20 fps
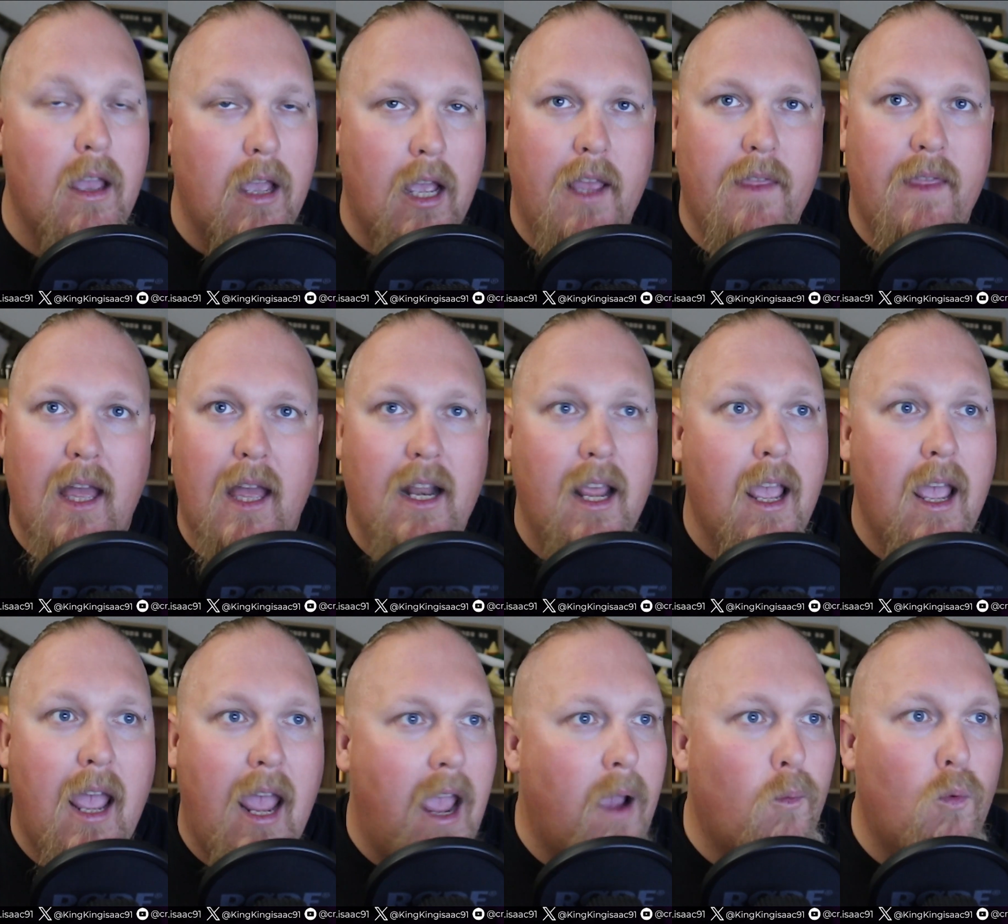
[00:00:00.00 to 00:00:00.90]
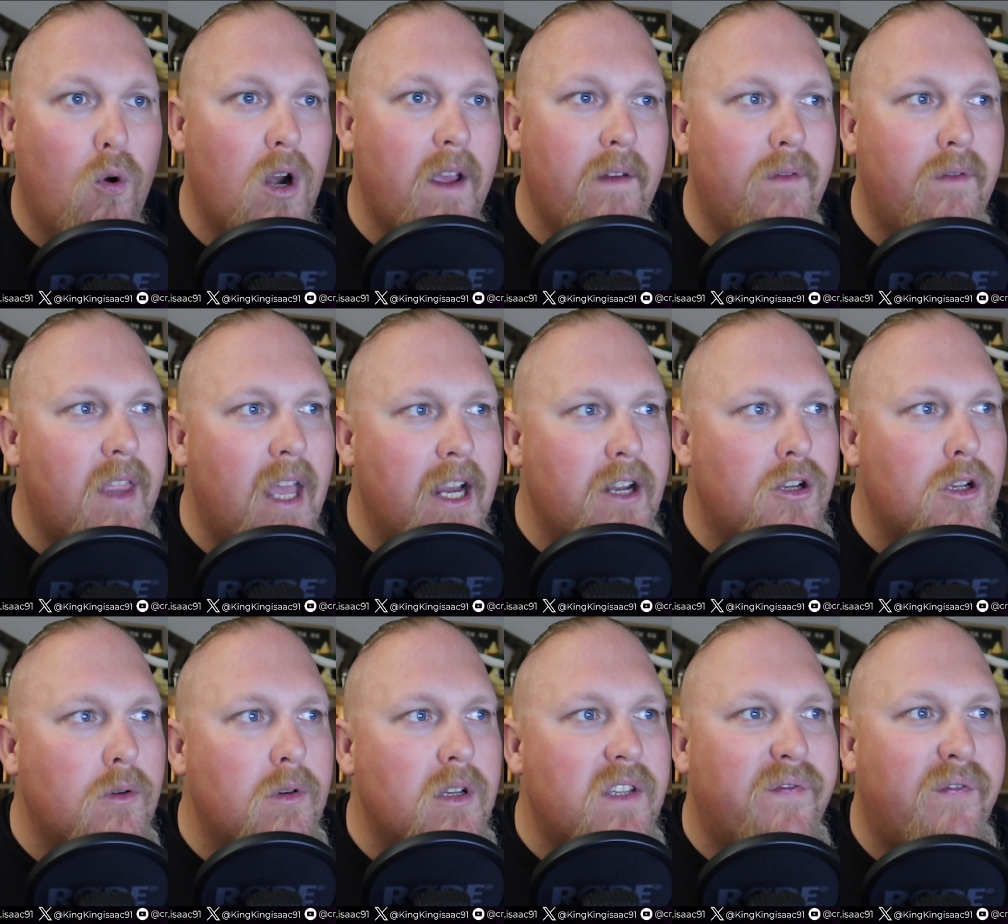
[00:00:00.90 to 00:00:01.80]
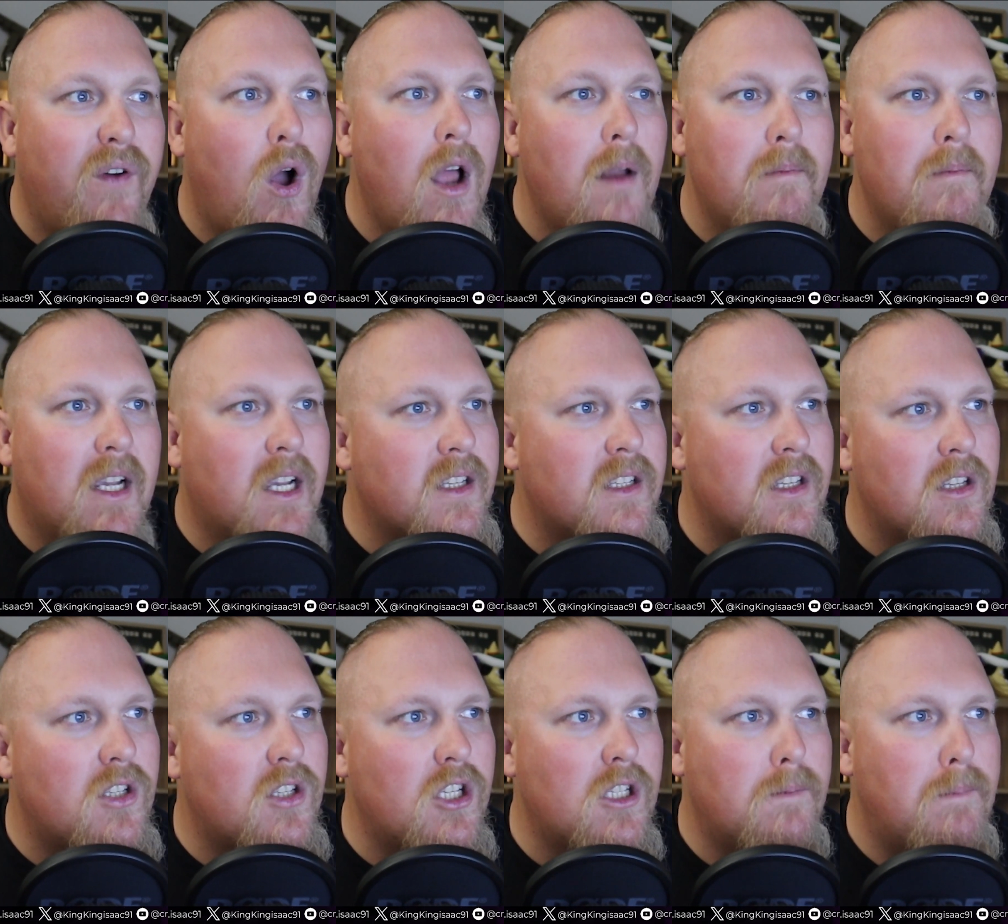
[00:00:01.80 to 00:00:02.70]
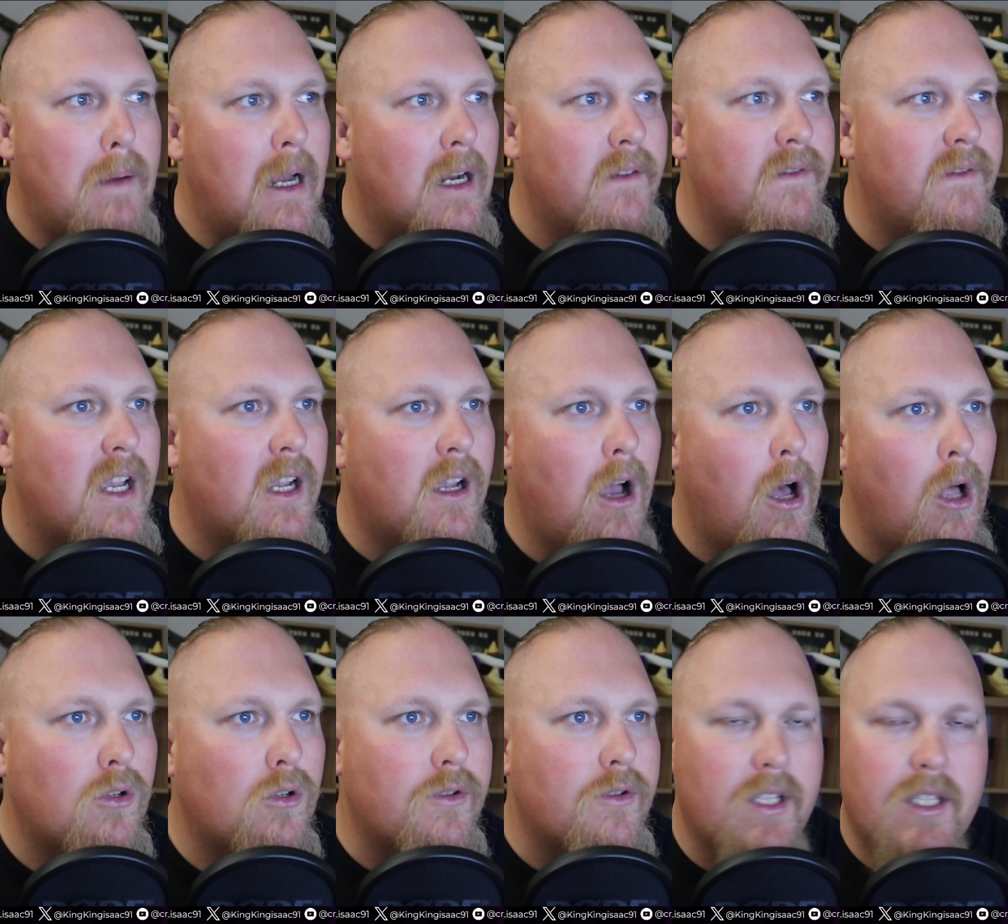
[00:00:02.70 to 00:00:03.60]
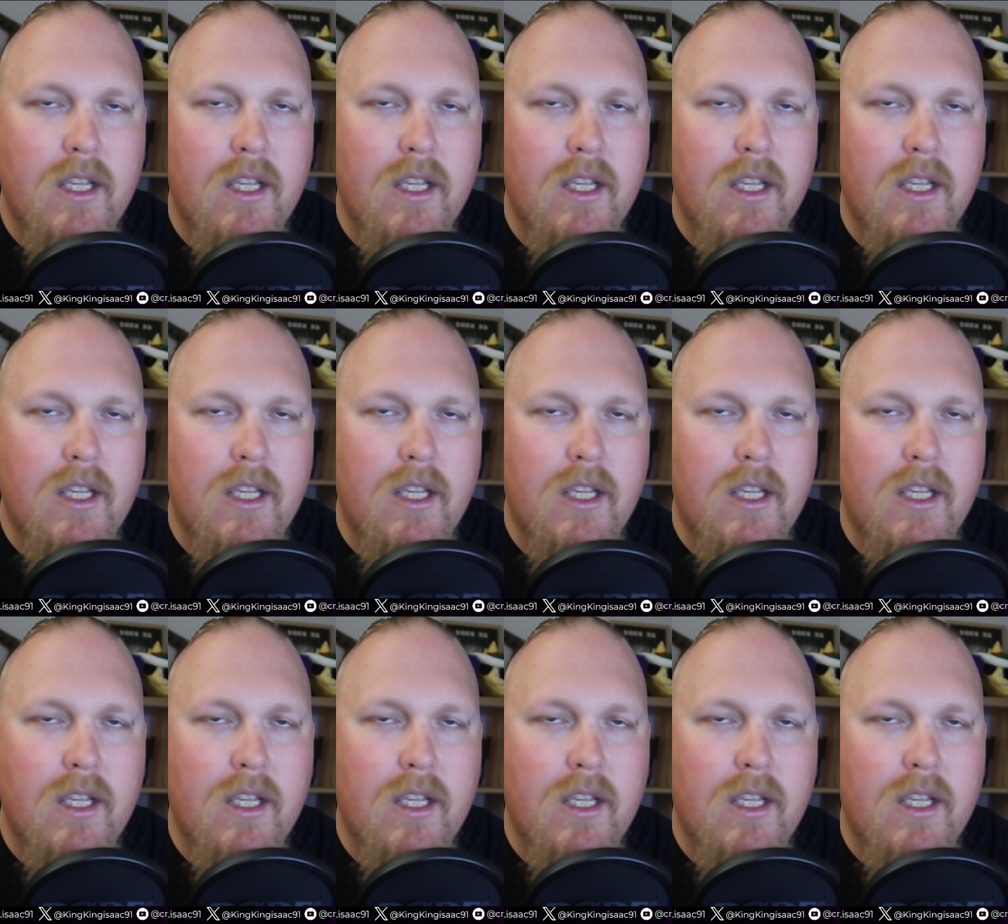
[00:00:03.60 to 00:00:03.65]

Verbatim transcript: and that whatever they do is fine because it's just part of their culture.